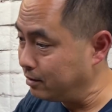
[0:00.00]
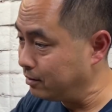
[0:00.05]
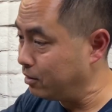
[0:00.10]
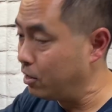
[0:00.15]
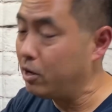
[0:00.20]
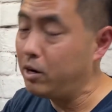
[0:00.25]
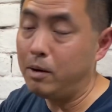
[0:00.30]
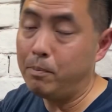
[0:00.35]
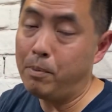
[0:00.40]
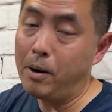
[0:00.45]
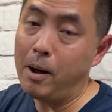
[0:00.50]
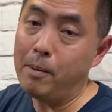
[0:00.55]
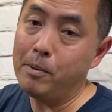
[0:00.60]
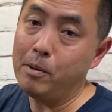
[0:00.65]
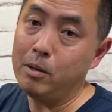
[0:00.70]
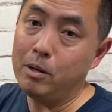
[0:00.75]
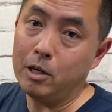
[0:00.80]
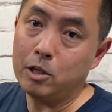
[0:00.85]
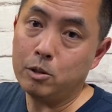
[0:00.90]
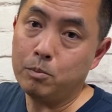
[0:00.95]
gonna
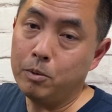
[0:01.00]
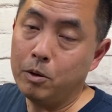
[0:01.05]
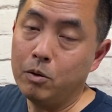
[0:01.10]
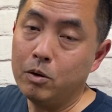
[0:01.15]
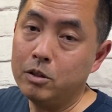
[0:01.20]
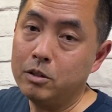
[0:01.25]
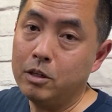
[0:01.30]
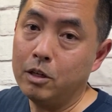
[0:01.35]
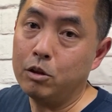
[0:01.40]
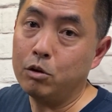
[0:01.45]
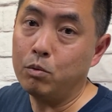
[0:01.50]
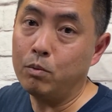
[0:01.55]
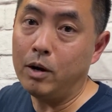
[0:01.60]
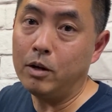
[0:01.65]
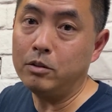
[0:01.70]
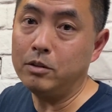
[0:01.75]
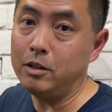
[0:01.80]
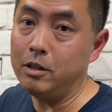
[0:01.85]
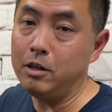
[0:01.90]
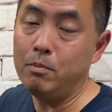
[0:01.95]
probably experience it
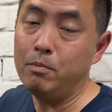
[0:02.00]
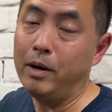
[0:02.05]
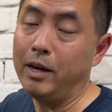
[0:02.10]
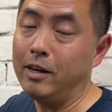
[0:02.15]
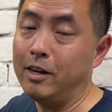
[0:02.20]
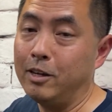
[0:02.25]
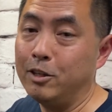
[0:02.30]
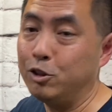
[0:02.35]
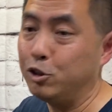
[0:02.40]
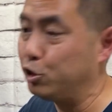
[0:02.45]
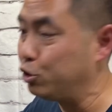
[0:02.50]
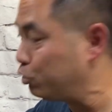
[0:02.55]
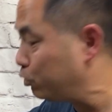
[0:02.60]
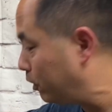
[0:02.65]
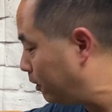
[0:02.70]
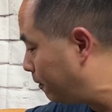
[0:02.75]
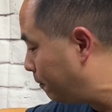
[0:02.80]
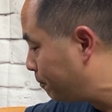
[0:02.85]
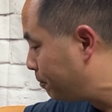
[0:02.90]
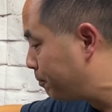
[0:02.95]
throughout the e-bike
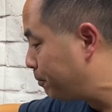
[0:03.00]
industry.